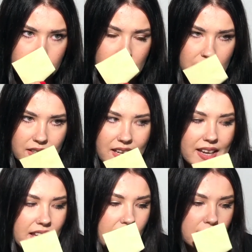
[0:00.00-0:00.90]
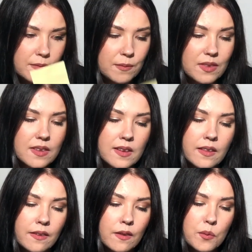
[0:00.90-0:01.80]
And I can't see,
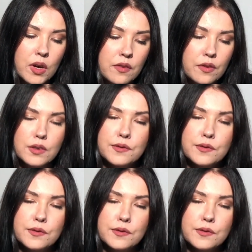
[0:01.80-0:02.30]
this is one of those